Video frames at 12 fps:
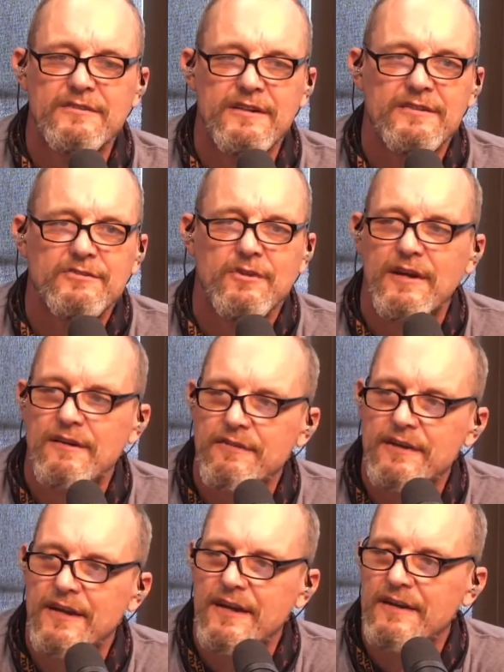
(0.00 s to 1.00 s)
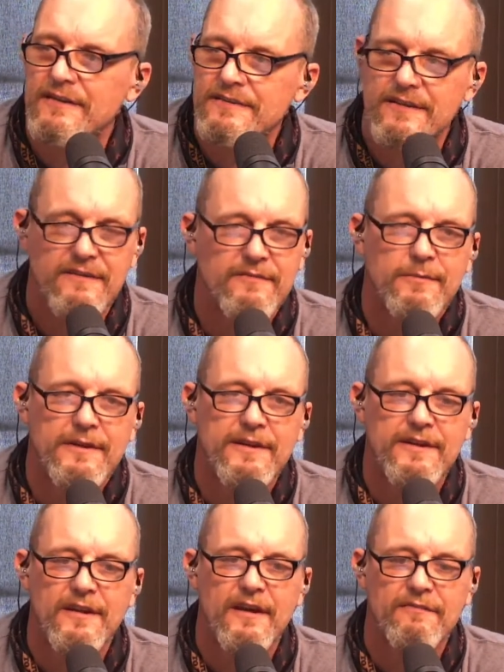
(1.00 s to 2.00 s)
enjoy every day. Tell everybody right.
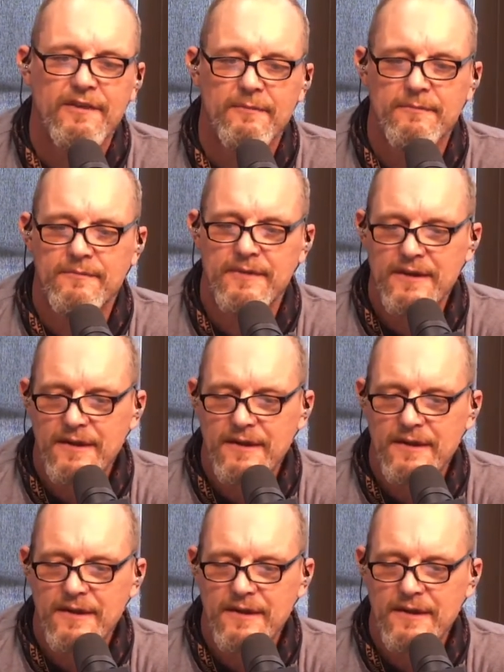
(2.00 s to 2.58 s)
You love them.